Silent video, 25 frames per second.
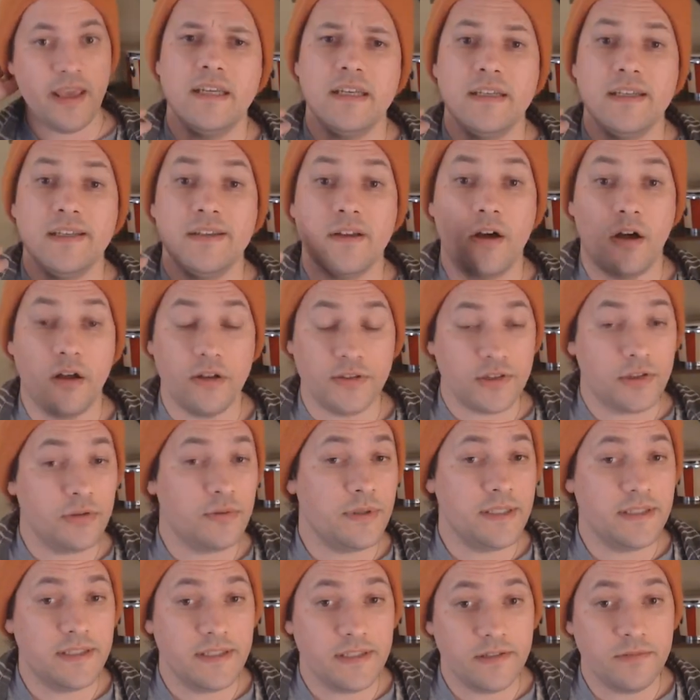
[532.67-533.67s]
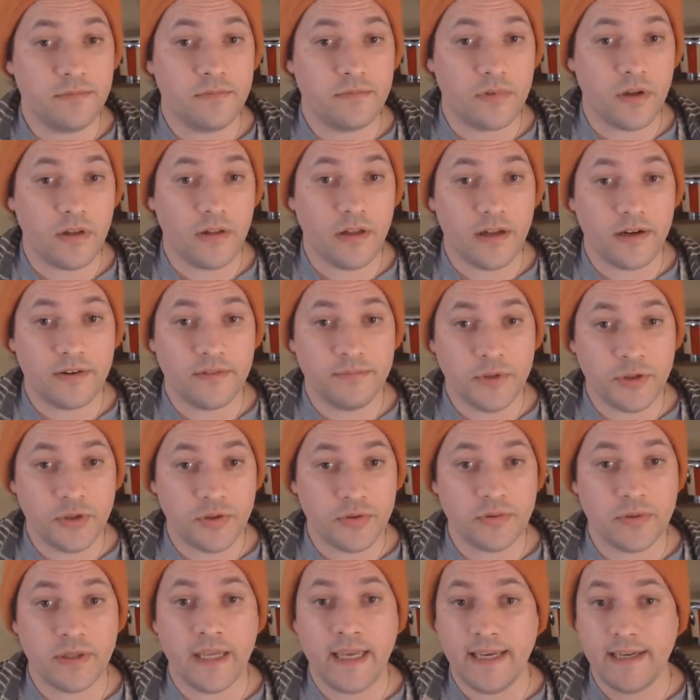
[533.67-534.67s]
Also, he did a lot of mutual
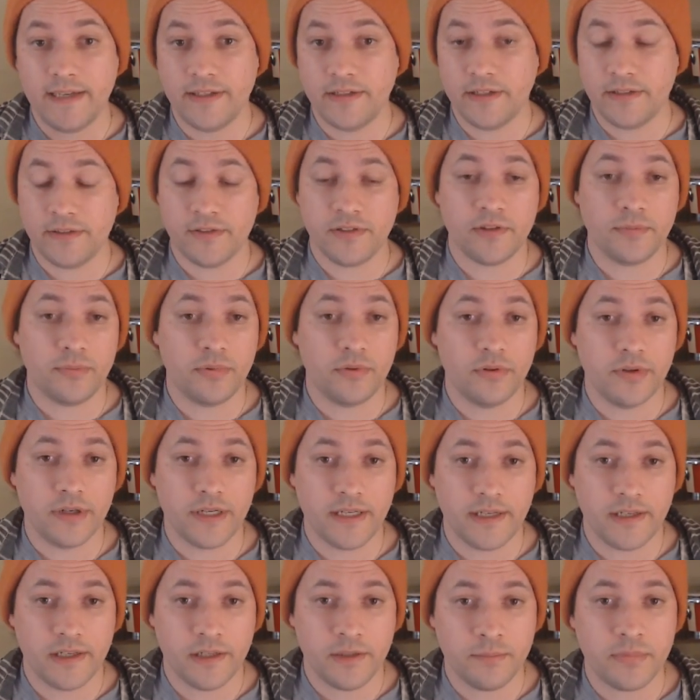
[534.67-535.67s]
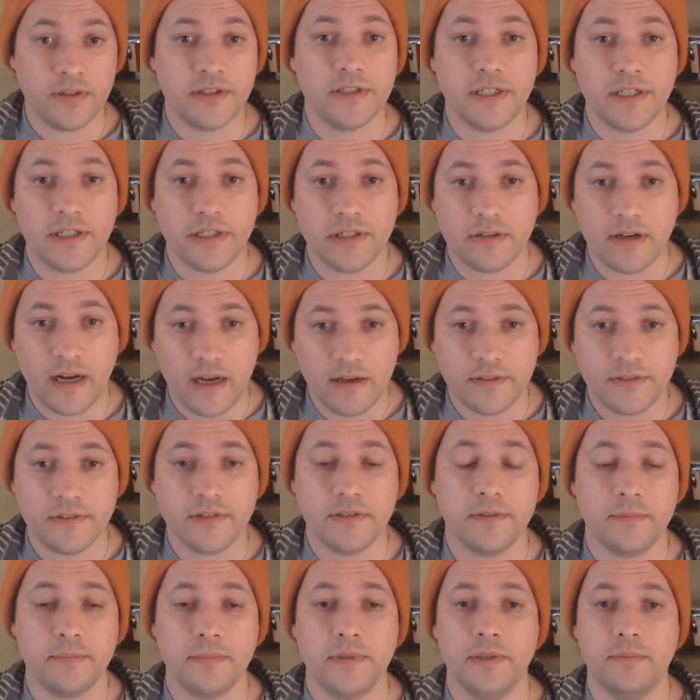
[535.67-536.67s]
aid in supporting, in particular, houseless
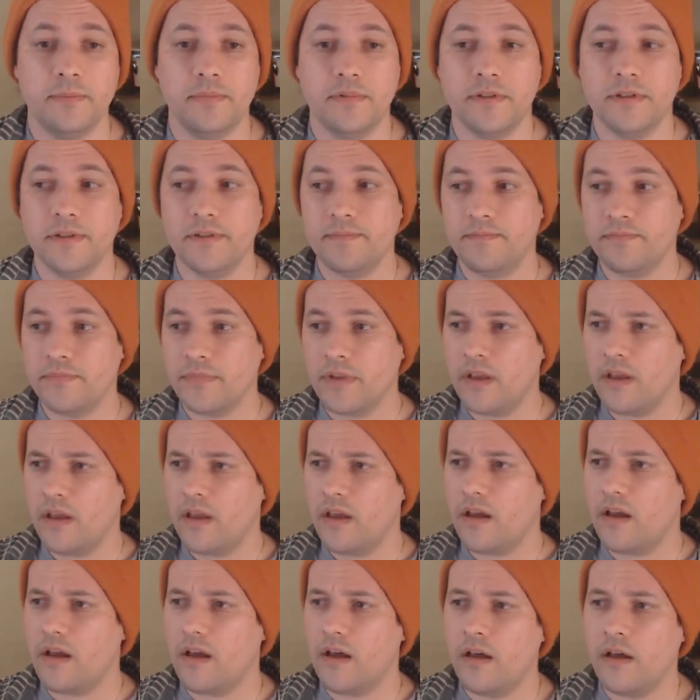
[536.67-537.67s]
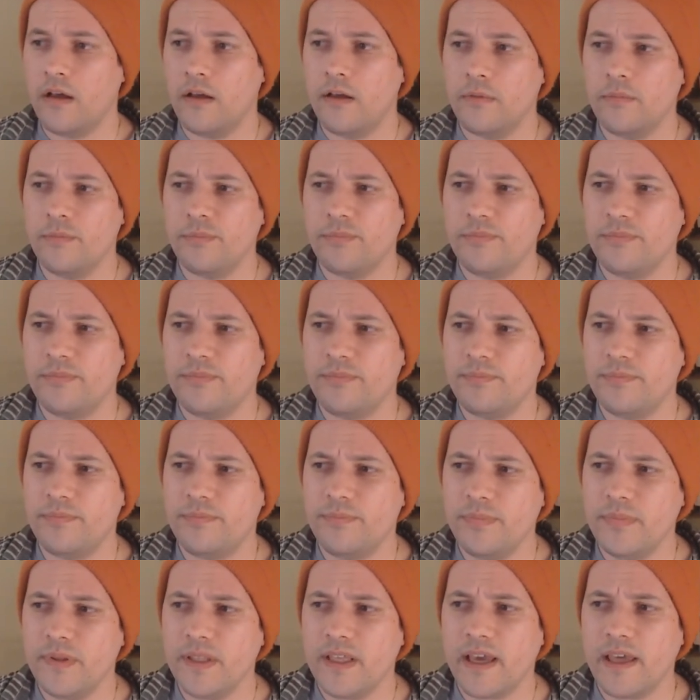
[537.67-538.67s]
people. But
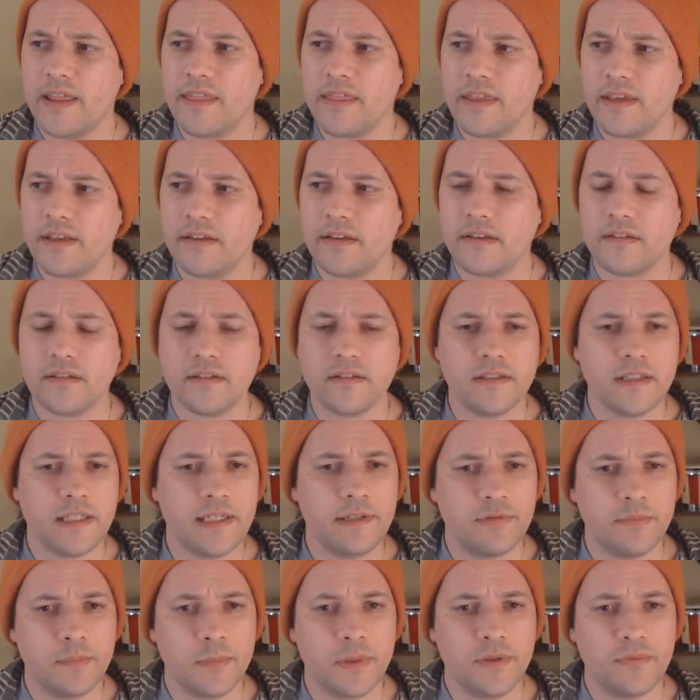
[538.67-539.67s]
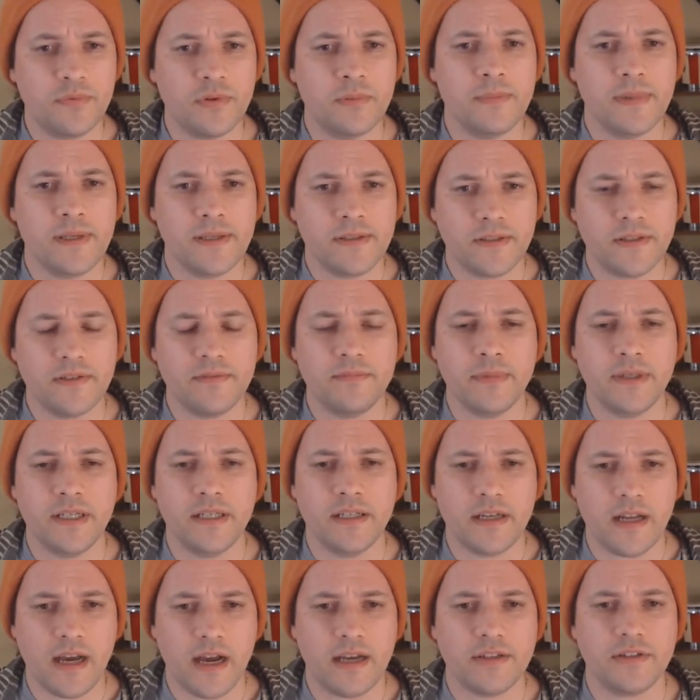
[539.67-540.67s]
yeah, I think it would be remiss of me
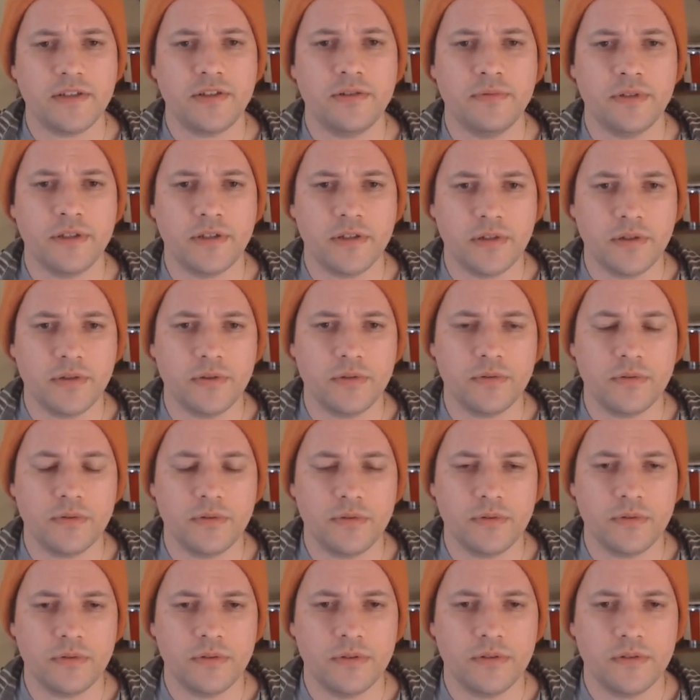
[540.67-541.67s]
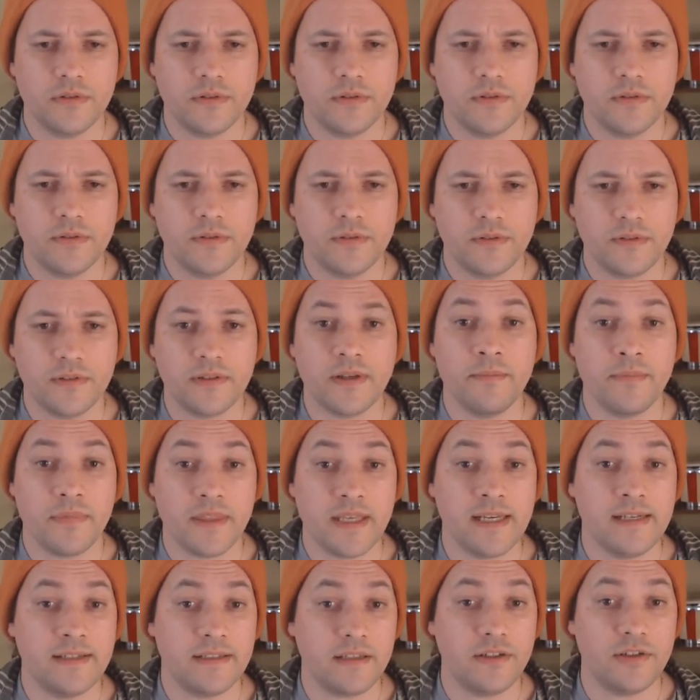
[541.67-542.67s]
not to include some
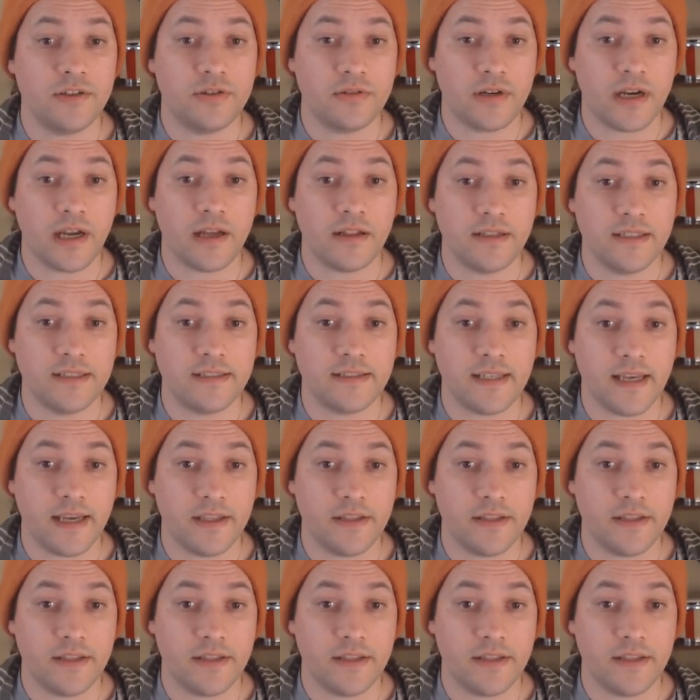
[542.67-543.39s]
things he directly said.